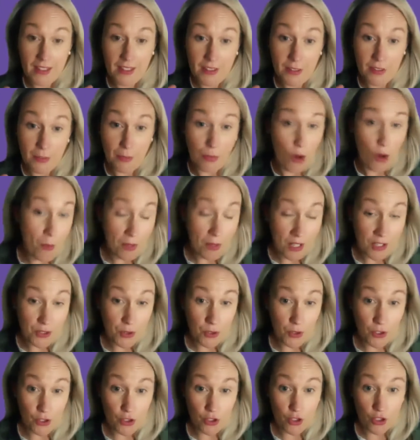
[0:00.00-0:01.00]
The Property
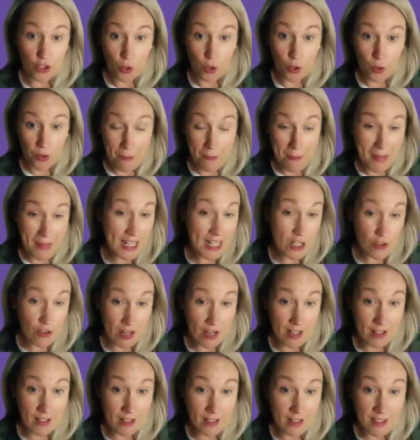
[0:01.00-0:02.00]
Sourcing Show, the mini
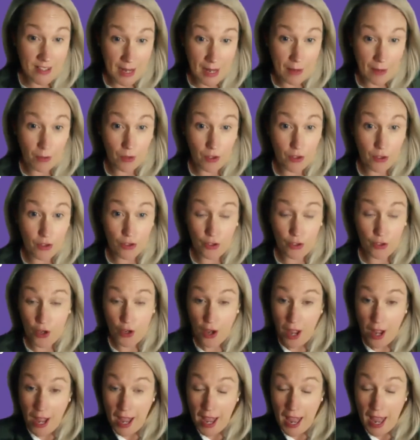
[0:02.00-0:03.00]
trainings that I'm going to do
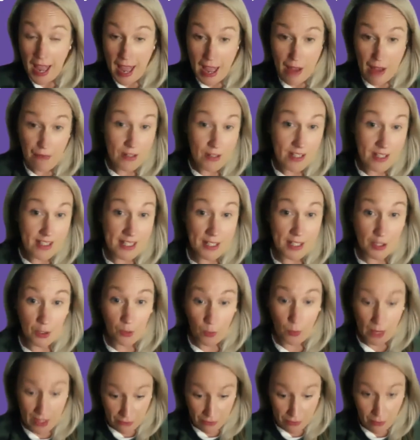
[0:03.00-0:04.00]
every single
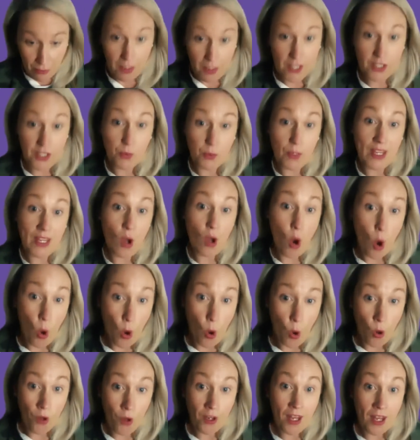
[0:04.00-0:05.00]
week from this week
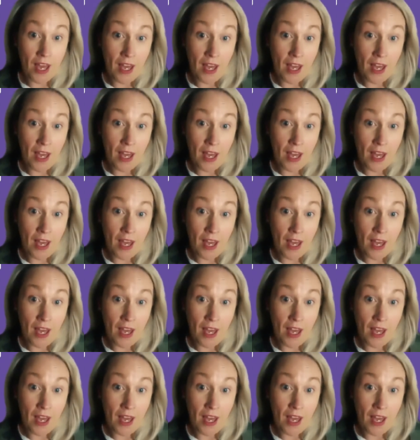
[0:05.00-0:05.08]
on